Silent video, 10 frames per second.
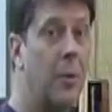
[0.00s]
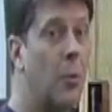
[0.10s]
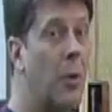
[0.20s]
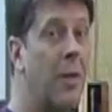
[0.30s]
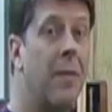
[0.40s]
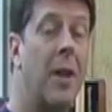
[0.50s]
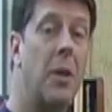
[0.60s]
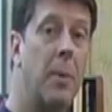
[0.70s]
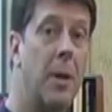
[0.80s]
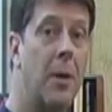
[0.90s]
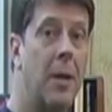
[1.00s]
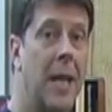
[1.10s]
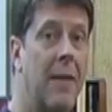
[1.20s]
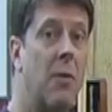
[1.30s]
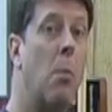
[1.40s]
is really fun to build and
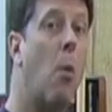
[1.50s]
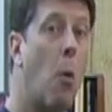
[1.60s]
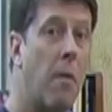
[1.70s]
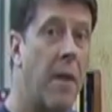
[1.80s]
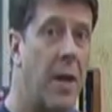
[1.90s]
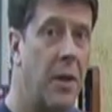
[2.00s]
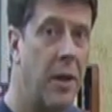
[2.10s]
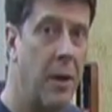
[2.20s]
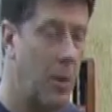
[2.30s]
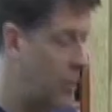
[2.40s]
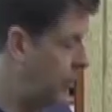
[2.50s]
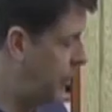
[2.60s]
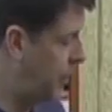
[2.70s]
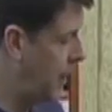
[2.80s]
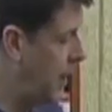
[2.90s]
even more fun to
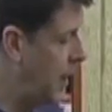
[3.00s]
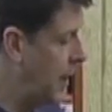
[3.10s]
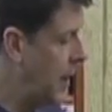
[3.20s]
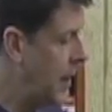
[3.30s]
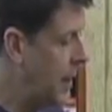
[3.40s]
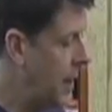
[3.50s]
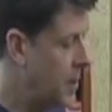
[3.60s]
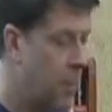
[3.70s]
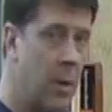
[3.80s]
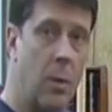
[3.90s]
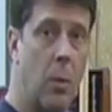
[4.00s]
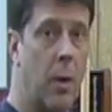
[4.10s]
use. It's built